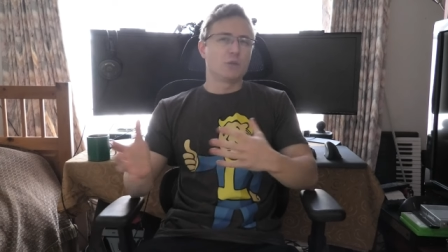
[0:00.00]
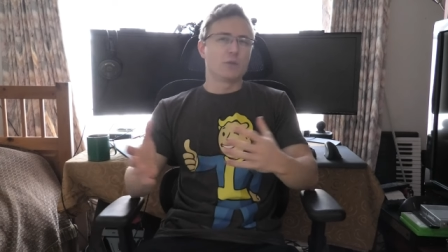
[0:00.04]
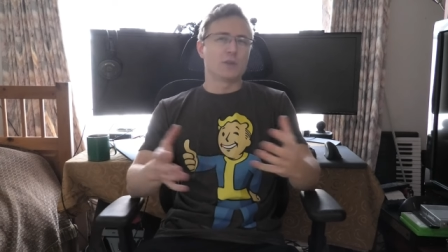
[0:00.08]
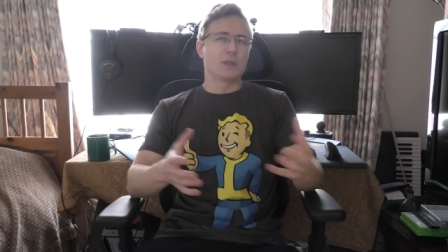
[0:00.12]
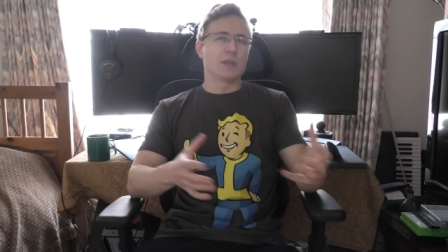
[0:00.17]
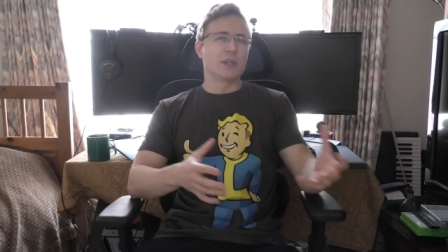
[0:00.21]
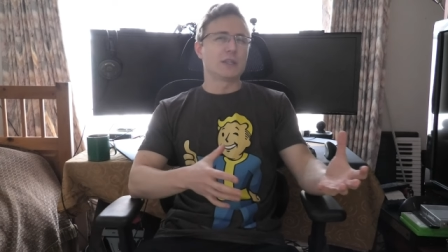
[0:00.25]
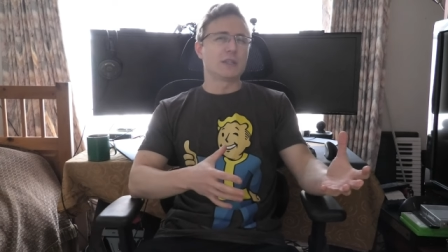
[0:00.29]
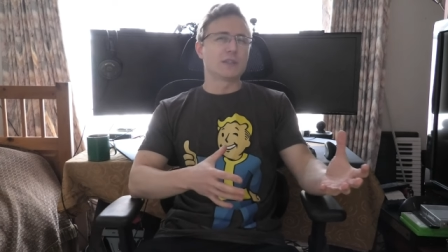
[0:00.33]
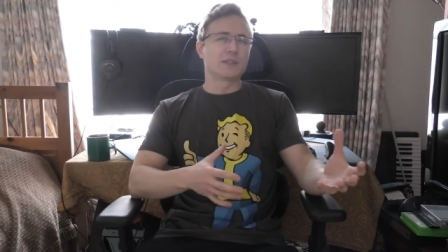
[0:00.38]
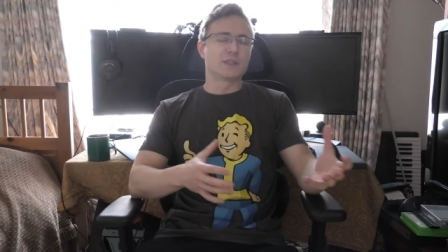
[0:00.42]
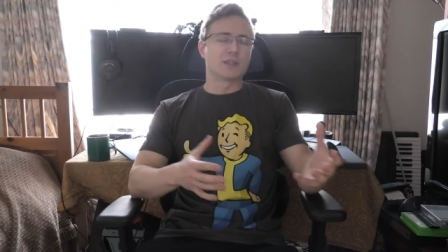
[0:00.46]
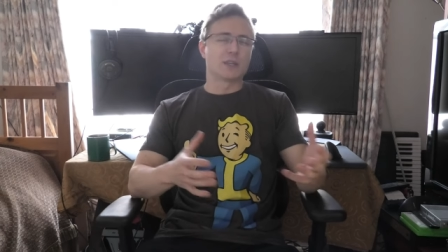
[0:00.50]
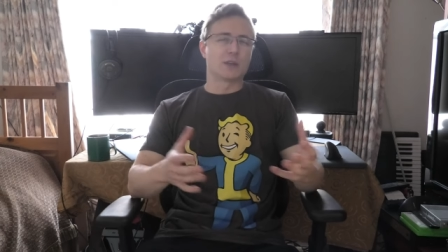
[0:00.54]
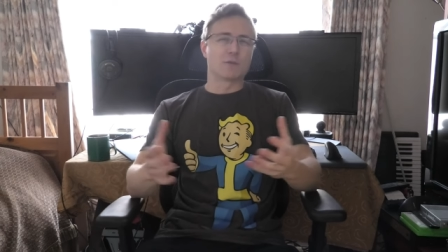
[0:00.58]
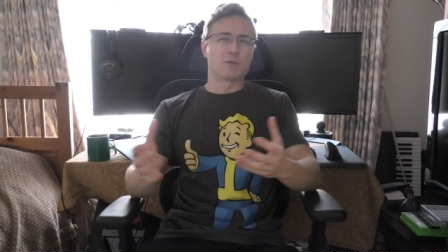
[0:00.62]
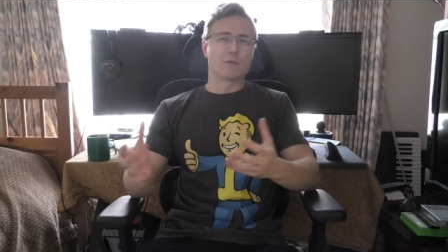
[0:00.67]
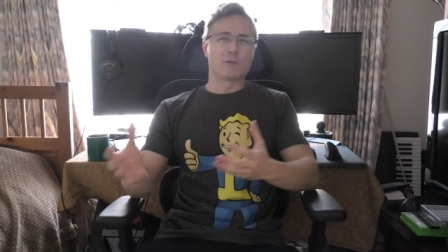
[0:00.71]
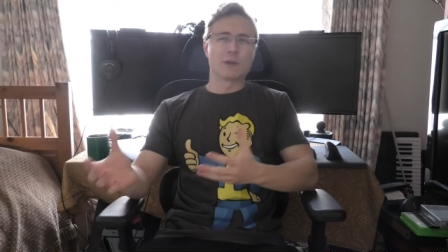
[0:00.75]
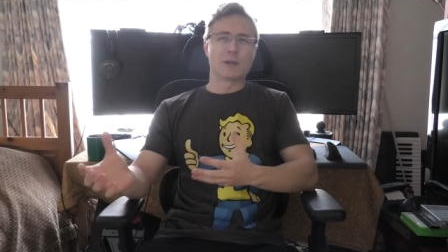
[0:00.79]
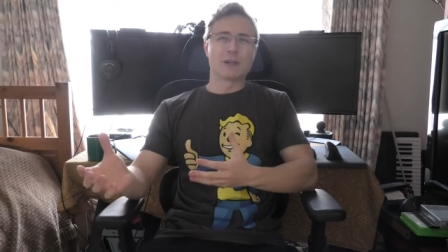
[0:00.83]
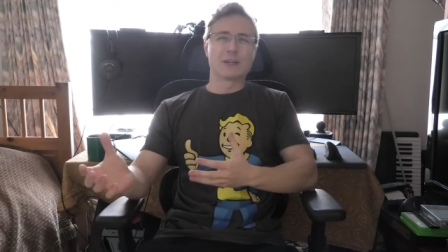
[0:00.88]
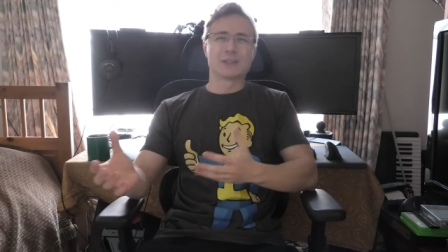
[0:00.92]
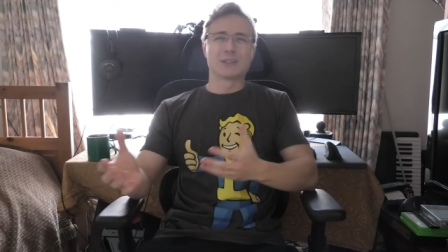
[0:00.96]
things that
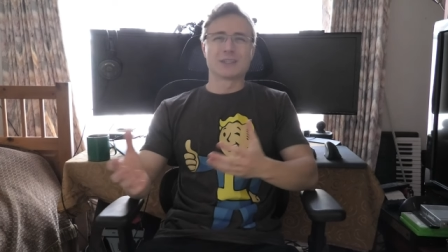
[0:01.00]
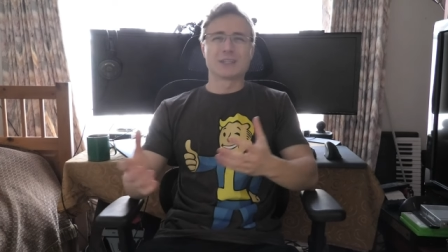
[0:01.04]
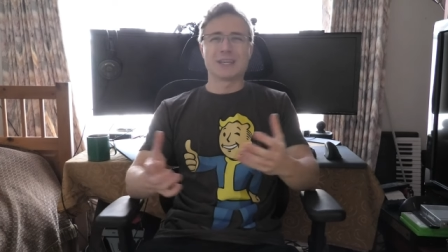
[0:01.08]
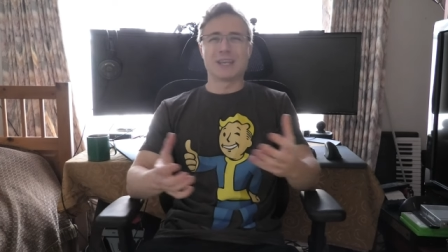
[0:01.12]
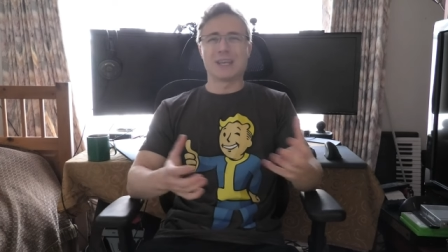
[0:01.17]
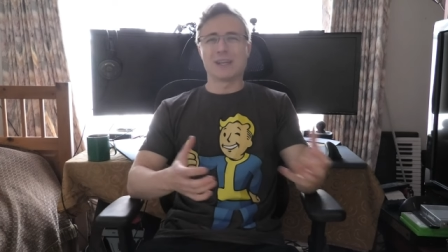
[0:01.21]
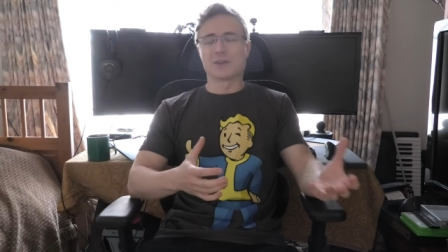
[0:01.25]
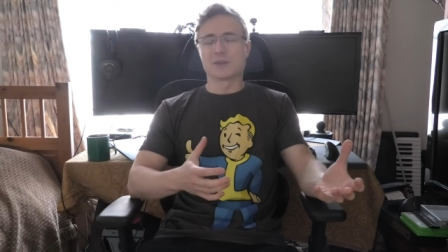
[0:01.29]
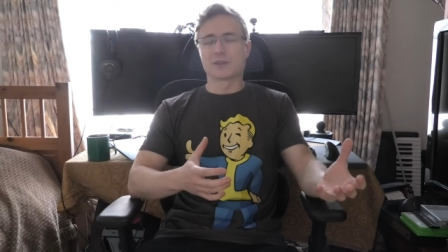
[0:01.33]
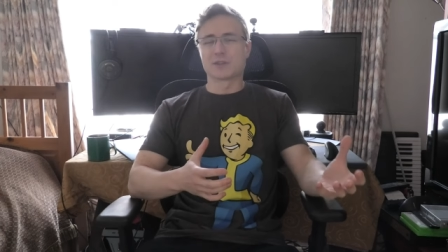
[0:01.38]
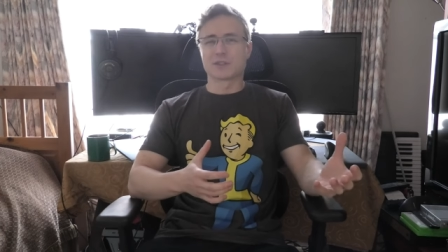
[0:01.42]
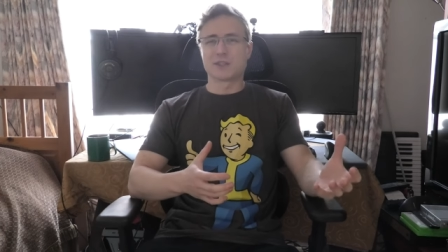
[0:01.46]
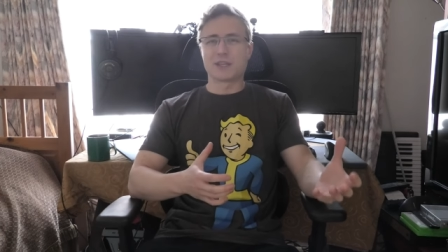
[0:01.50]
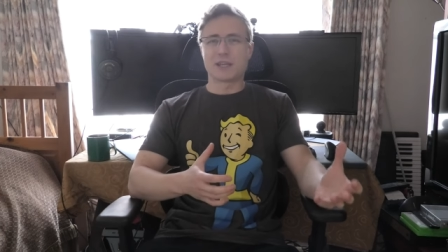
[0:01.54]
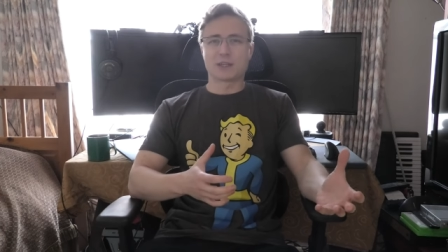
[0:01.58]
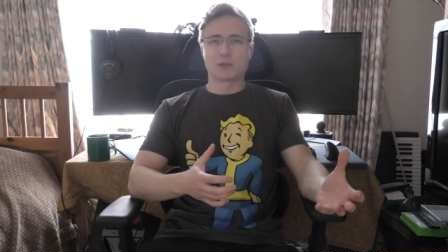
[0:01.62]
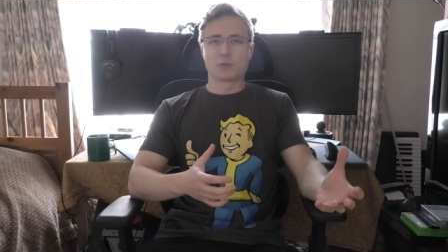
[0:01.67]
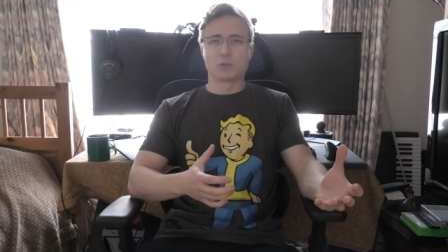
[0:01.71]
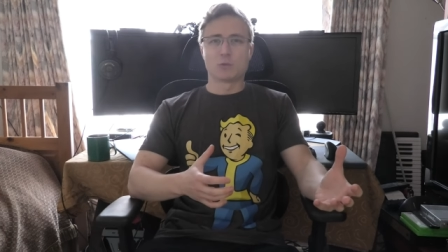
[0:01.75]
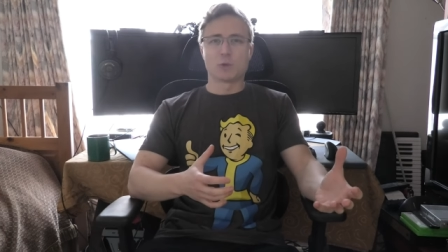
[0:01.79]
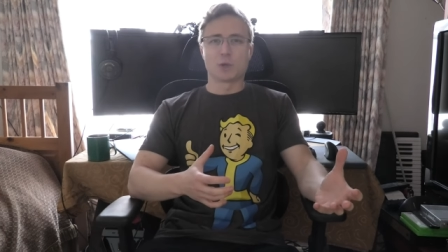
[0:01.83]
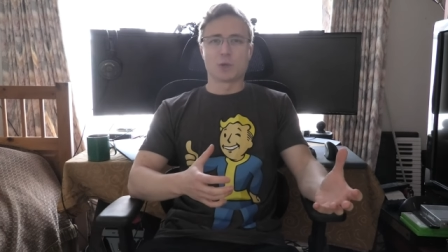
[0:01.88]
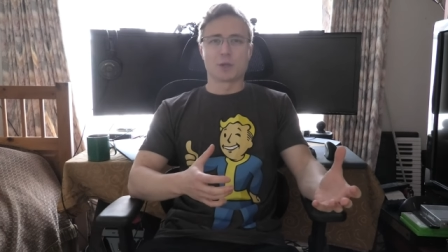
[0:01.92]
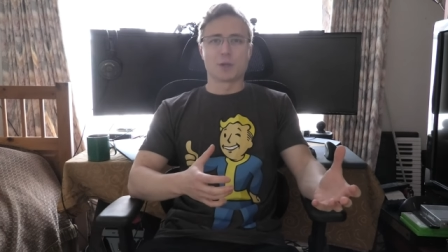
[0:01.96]
rarely
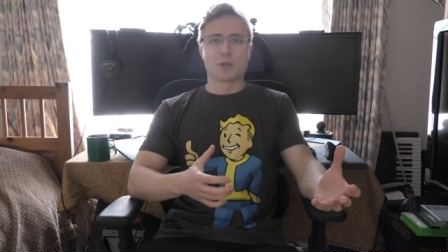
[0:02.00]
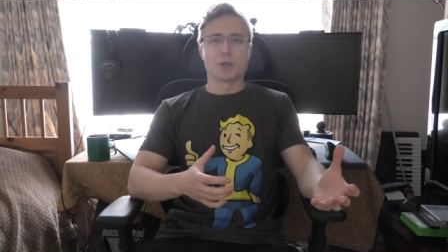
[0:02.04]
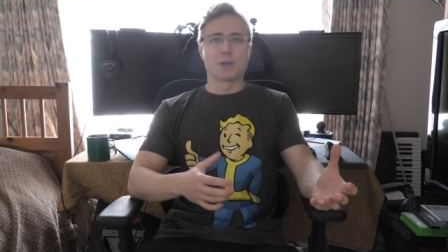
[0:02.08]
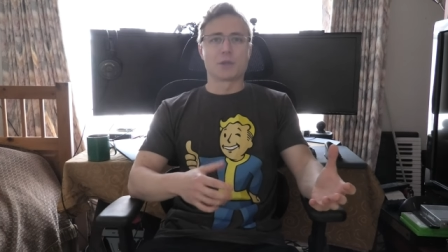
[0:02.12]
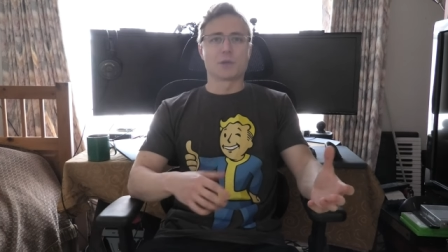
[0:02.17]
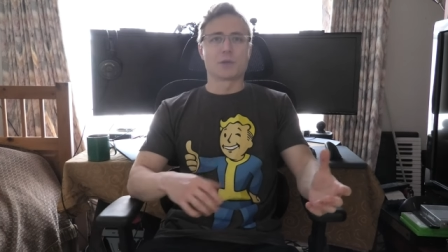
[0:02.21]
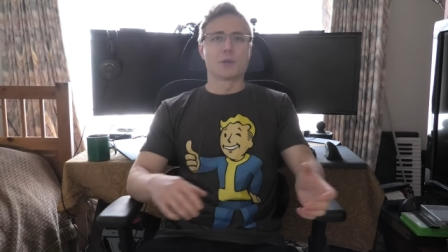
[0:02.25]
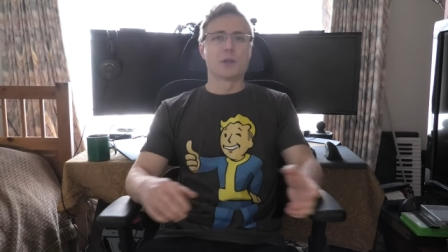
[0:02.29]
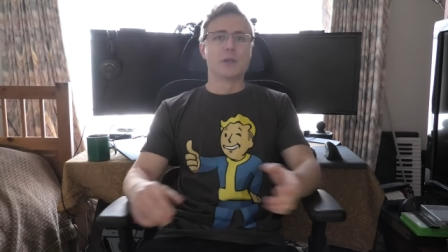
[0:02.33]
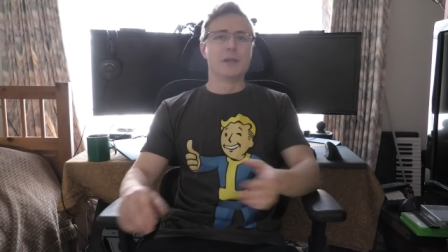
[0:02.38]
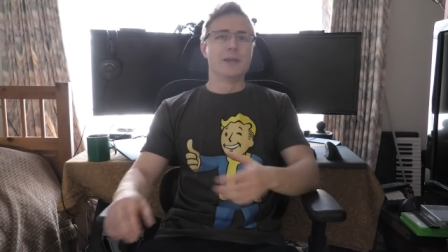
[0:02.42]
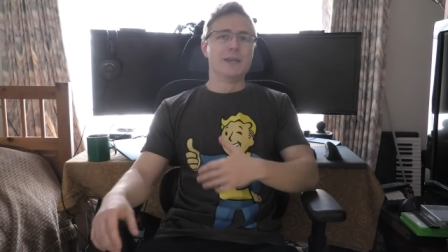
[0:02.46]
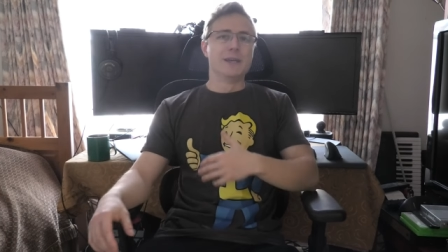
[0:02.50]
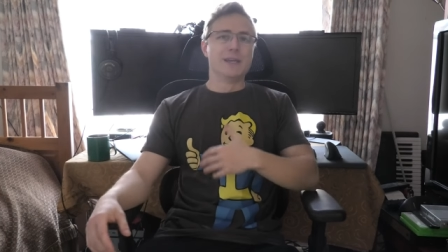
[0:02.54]
intersect one another,